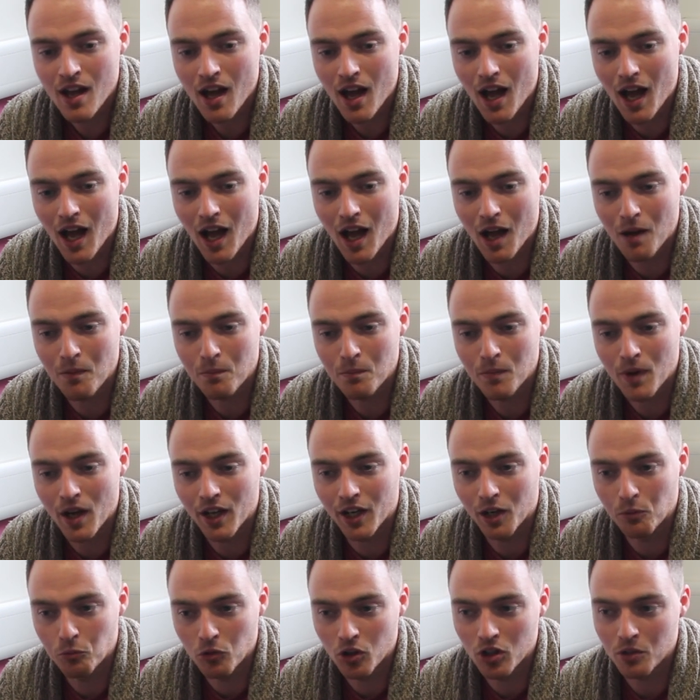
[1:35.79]

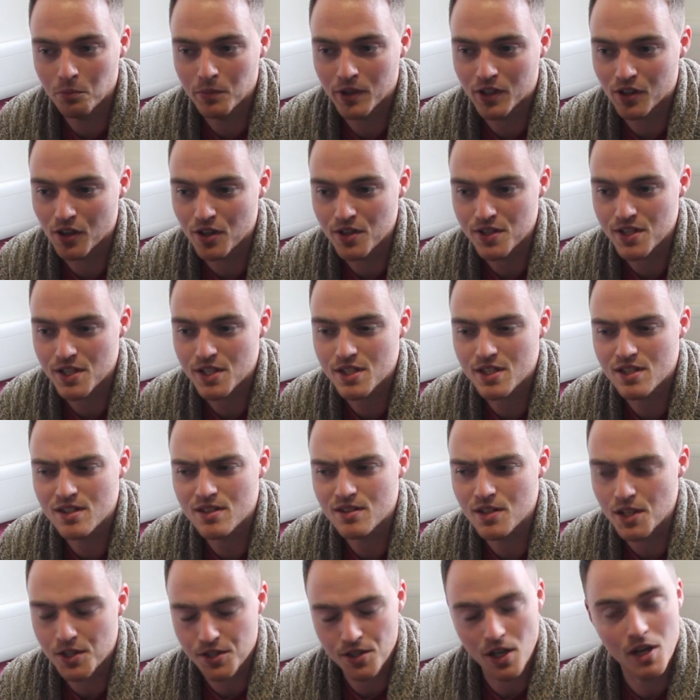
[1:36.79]
and I'm running because
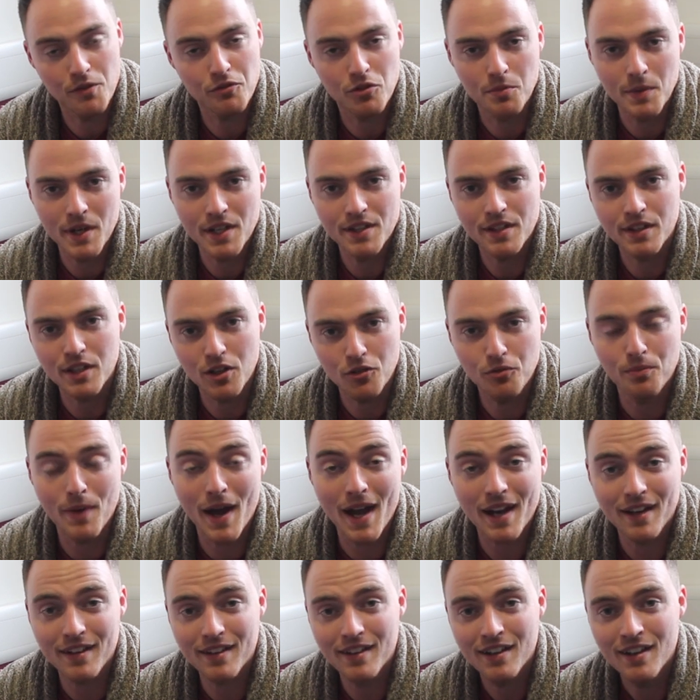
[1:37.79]
it's time for me to give
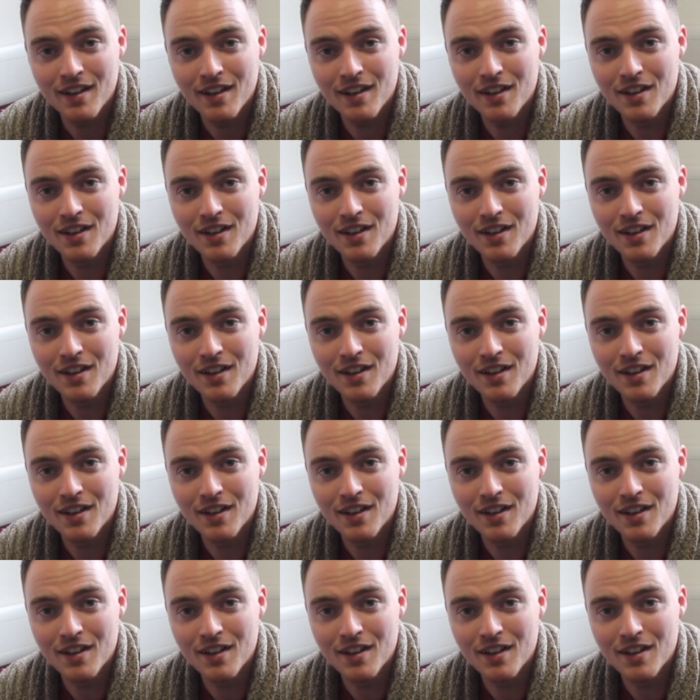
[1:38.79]
back